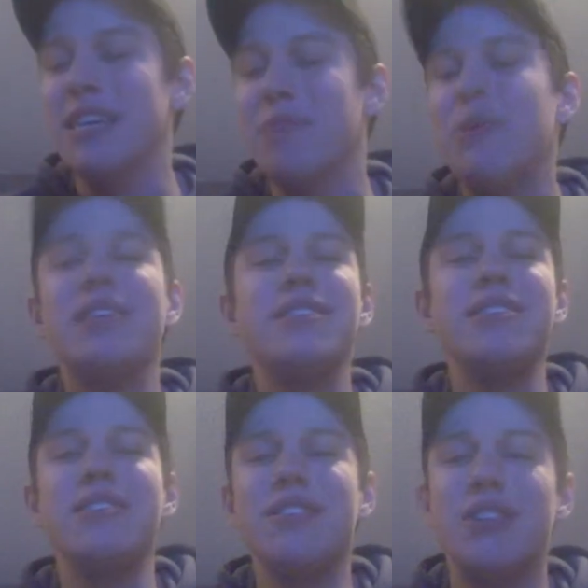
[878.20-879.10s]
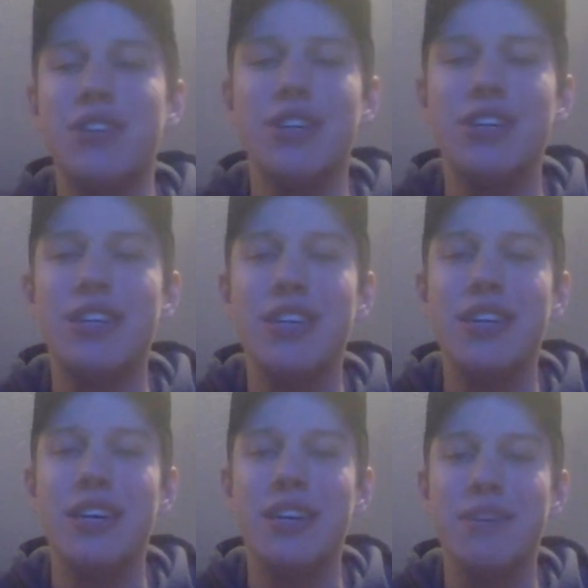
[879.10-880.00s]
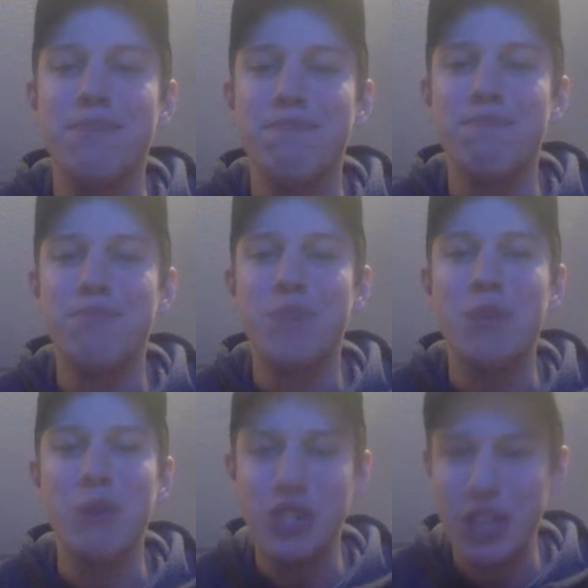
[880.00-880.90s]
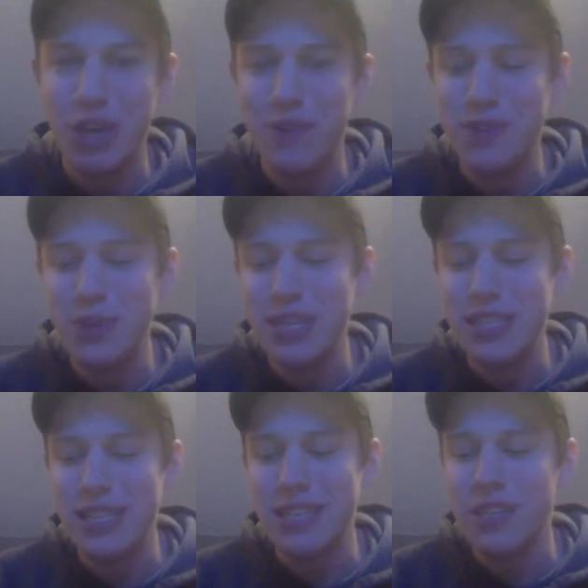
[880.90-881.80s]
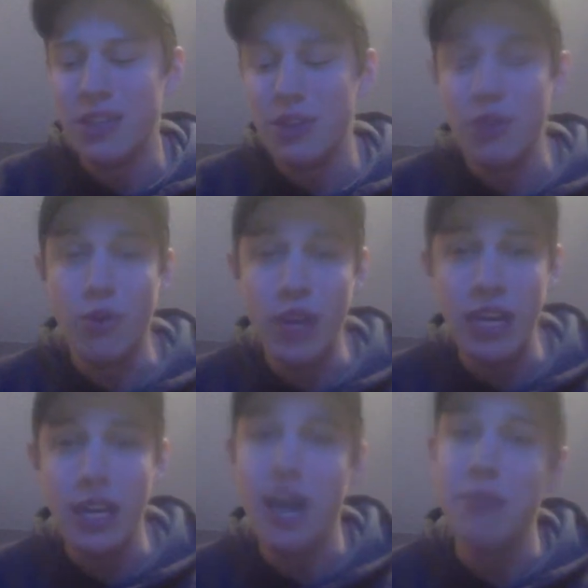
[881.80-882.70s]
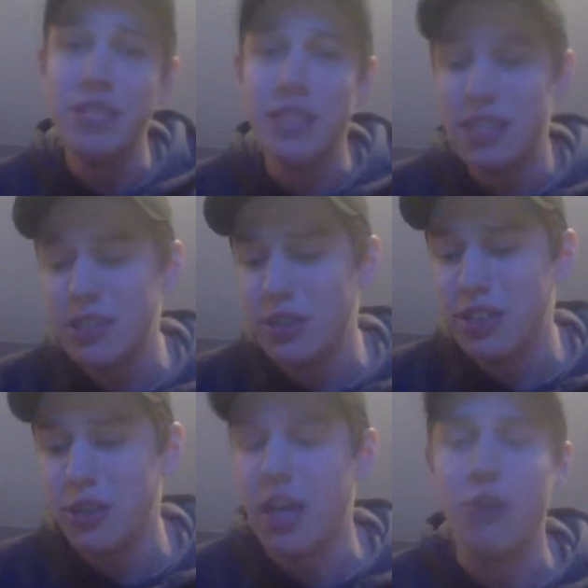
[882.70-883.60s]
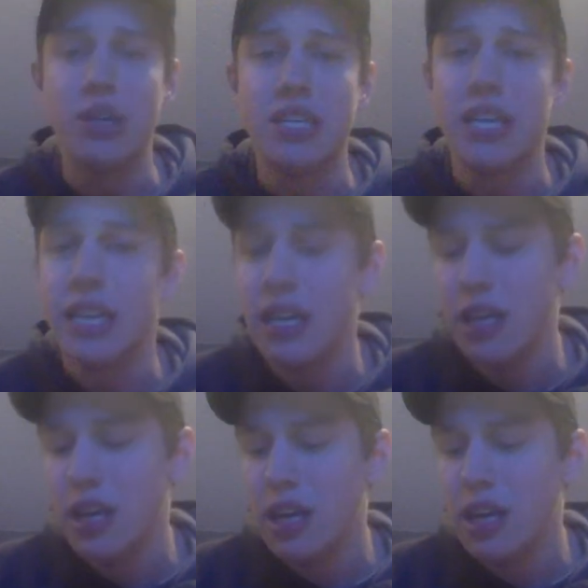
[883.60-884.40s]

it. Plus, this is the 3rd Emoji Cove twist, and there are 3 diamonds next to it, so I kind of want to take it.